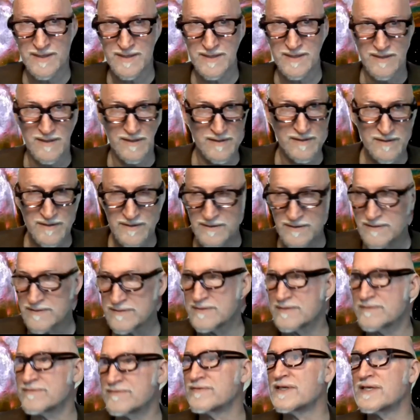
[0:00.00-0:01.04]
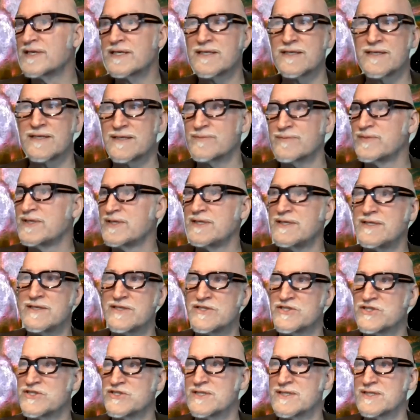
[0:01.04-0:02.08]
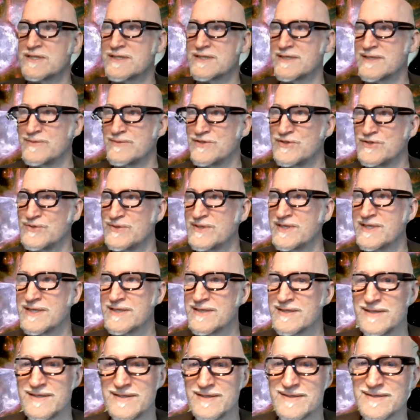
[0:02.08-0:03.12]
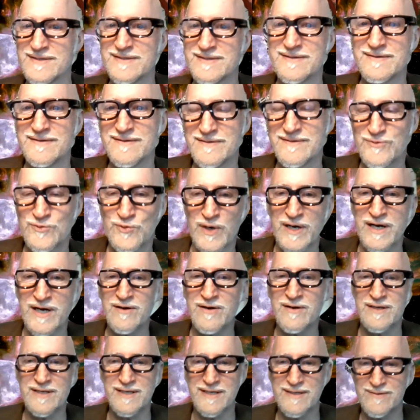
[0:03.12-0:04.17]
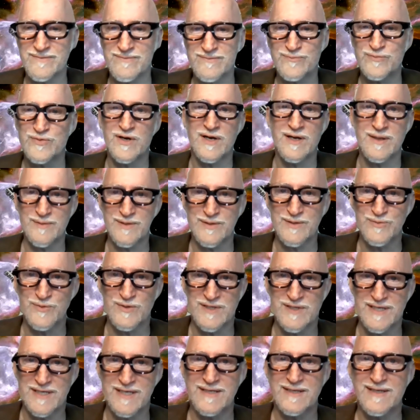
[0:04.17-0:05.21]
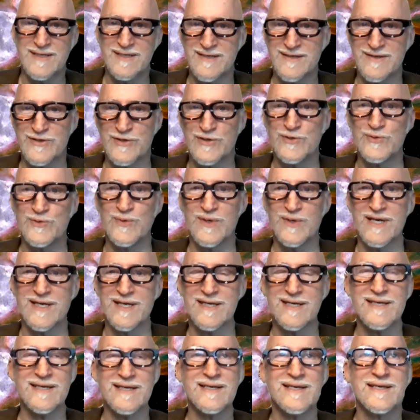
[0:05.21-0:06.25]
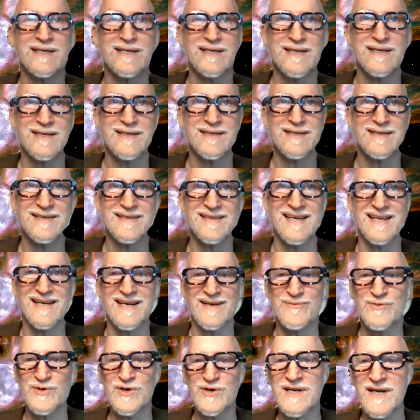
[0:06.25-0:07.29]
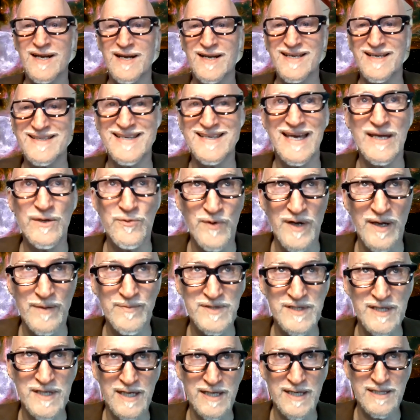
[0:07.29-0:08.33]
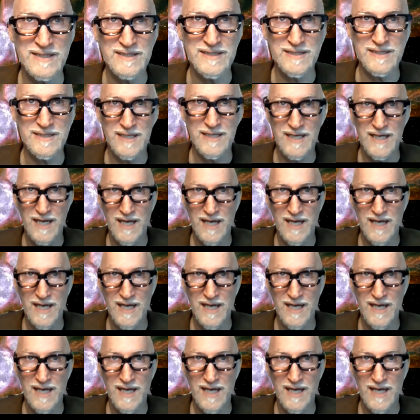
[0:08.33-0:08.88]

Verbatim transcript: like all the fucking media shit that I'm doing that is rarely probably related in a good way. And I'm working on like 10 websites.